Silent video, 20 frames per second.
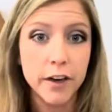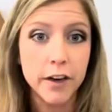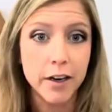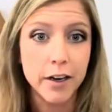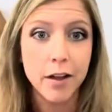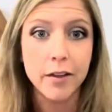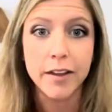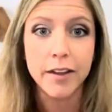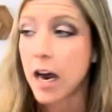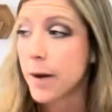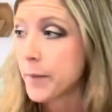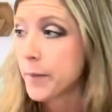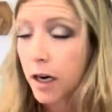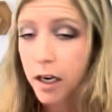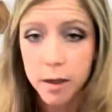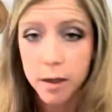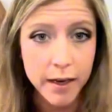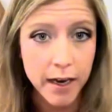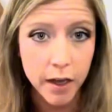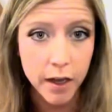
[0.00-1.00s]
figured out. Like I'm not
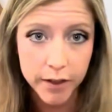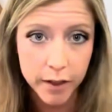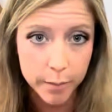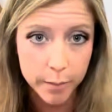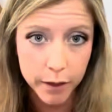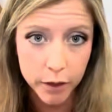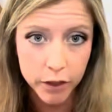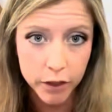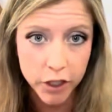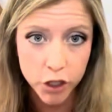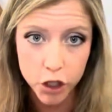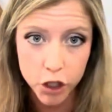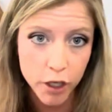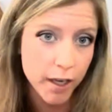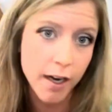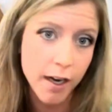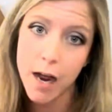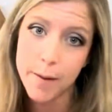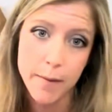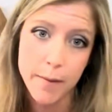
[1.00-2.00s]
going to be out there building
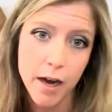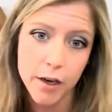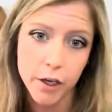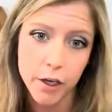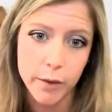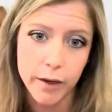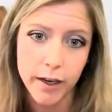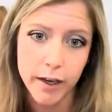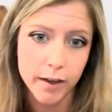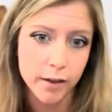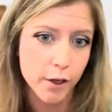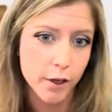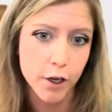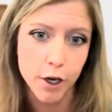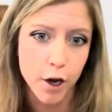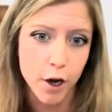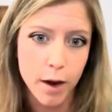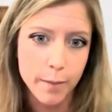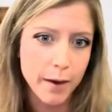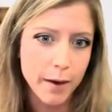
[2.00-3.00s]
shit. I'm not doing it.
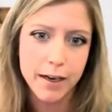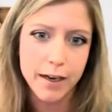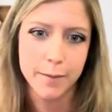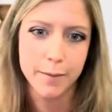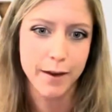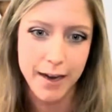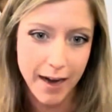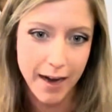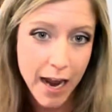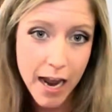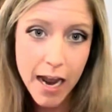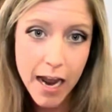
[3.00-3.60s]
I'm not going to be